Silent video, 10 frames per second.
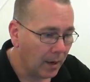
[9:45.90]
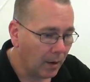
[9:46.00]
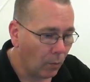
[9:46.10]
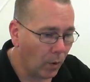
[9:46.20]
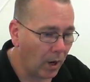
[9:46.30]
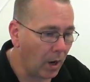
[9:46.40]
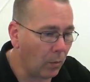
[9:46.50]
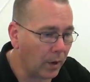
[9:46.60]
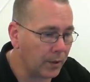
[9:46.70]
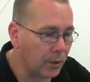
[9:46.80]
What I
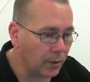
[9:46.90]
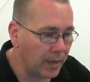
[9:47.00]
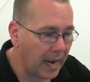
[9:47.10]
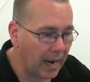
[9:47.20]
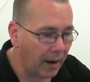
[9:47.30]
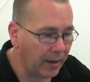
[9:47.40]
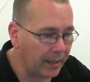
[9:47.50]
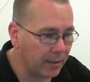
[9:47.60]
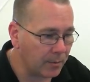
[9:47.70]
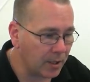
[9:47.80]
want to do now
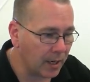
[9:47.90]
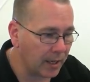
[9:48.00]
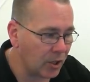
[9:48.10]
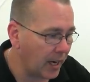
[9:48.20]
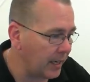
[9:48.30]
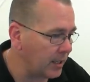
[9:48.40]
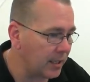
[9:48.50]
is I'm just going to change